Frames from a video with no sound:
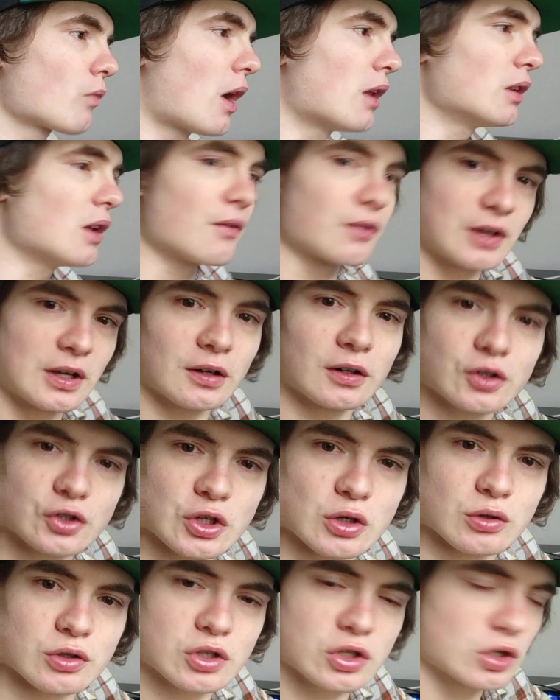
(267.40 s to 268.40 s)
love carrot
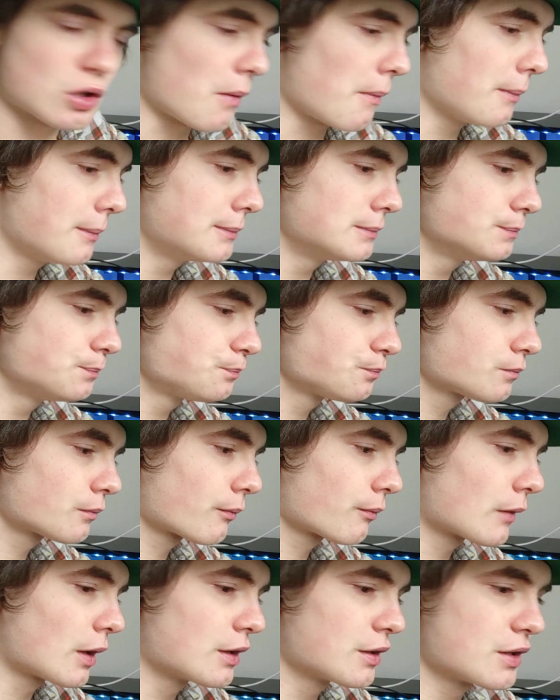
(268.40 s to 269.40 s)
juice.
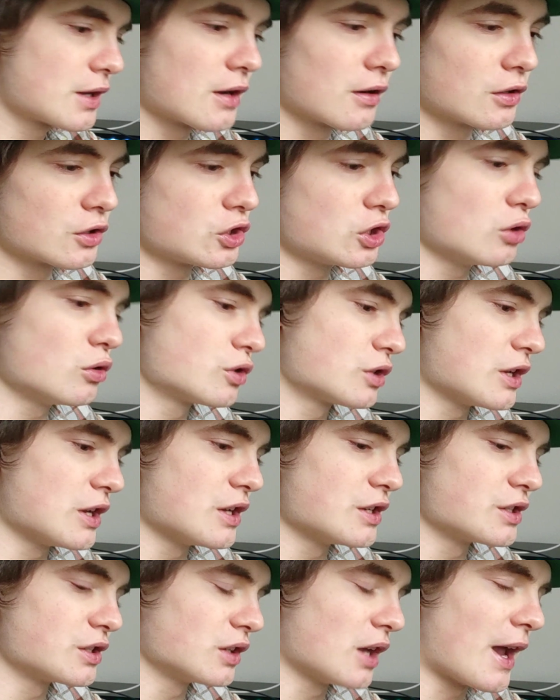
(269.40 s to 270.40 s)
Carrot juice
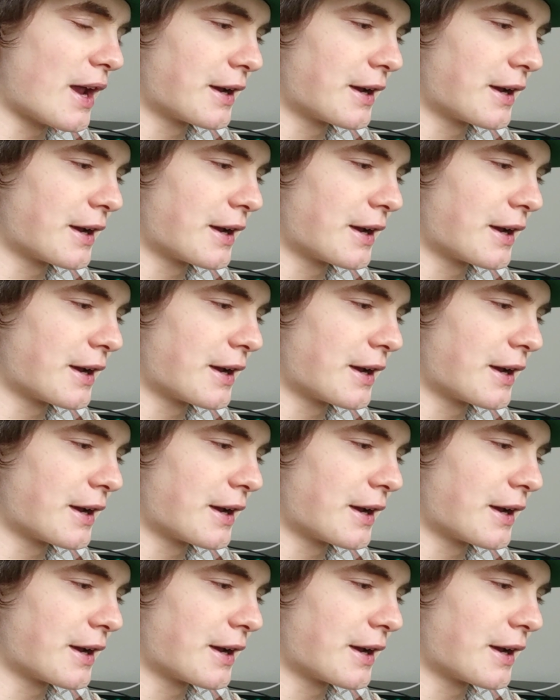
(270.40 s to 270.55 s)
is